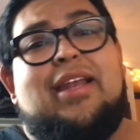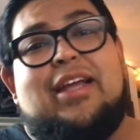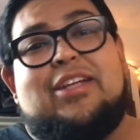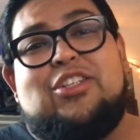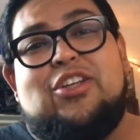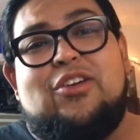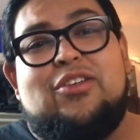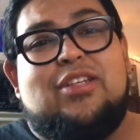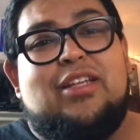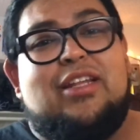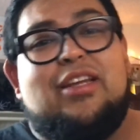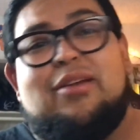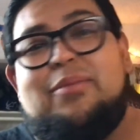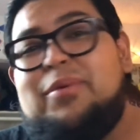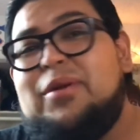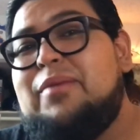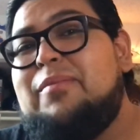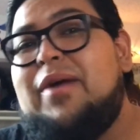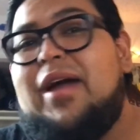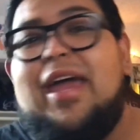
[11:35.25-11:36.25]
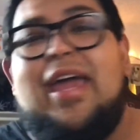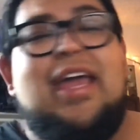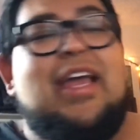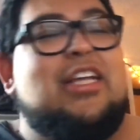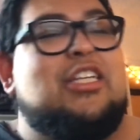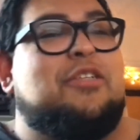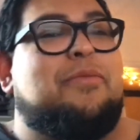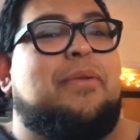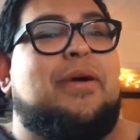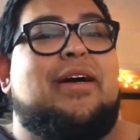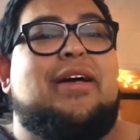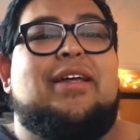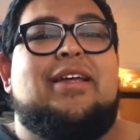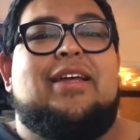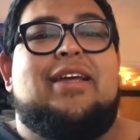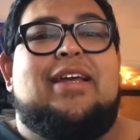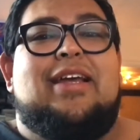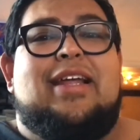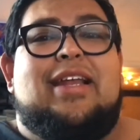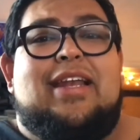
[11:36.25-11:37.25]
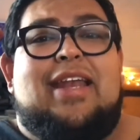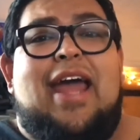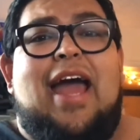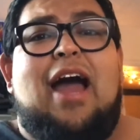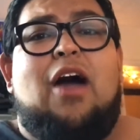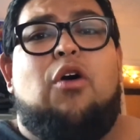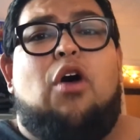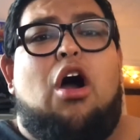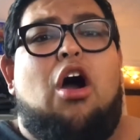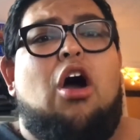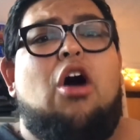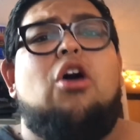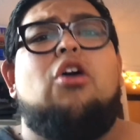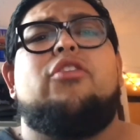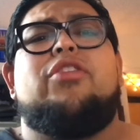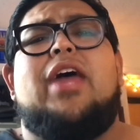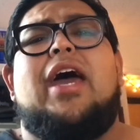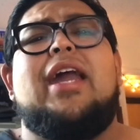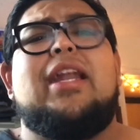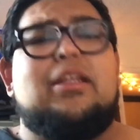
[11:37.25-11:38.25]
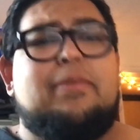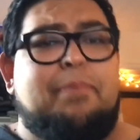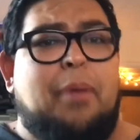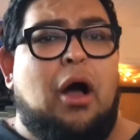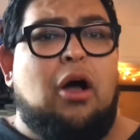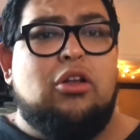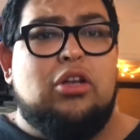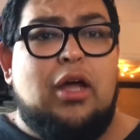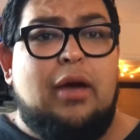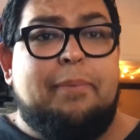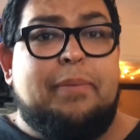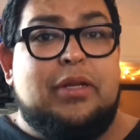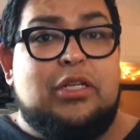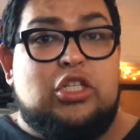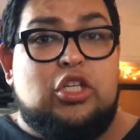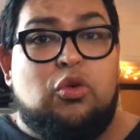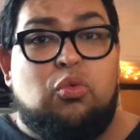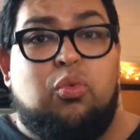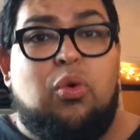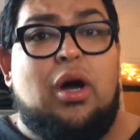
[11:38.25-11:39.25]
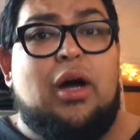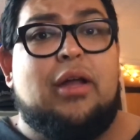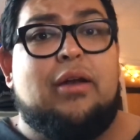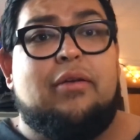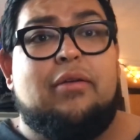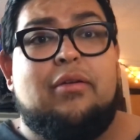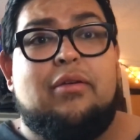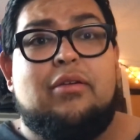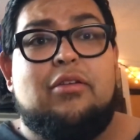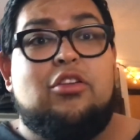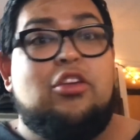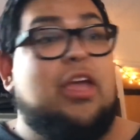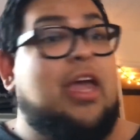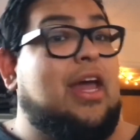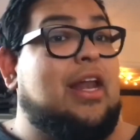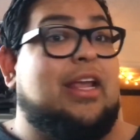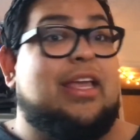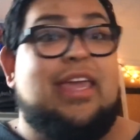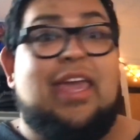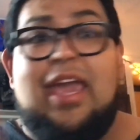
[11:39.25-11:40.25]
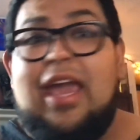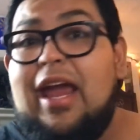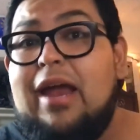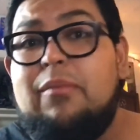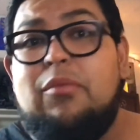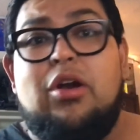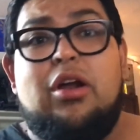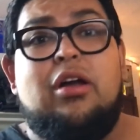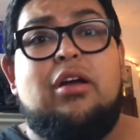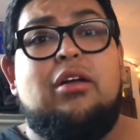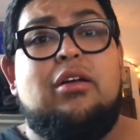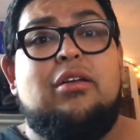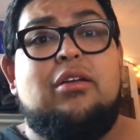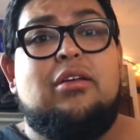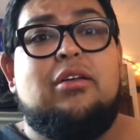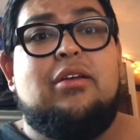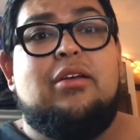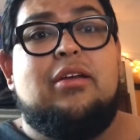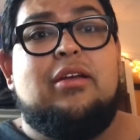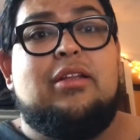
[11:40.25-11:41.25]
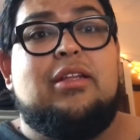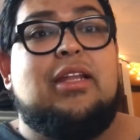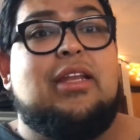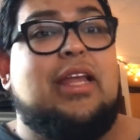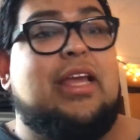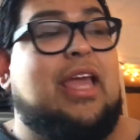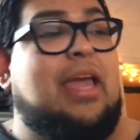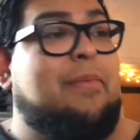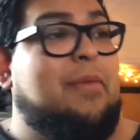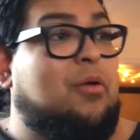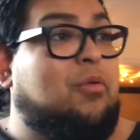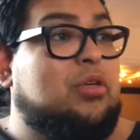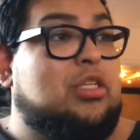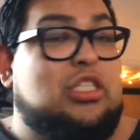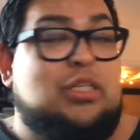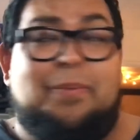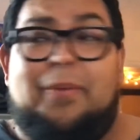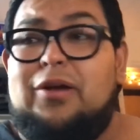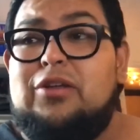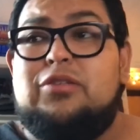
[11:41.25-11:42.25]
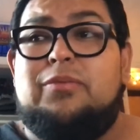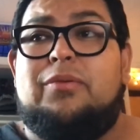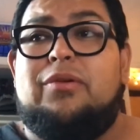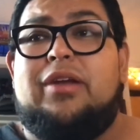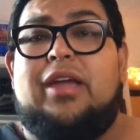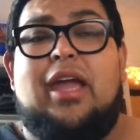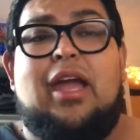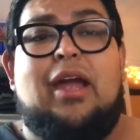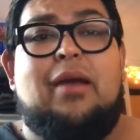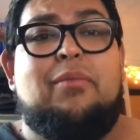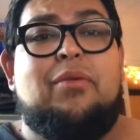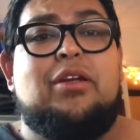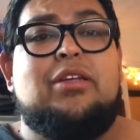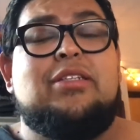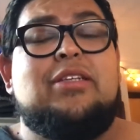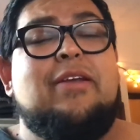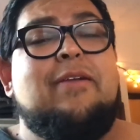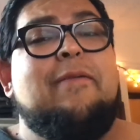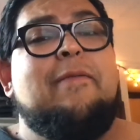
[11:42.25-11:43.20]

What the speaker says: That shows a little bit of my age, but now all that is balled up into one. You had a camera, then they came out with disposable cameras.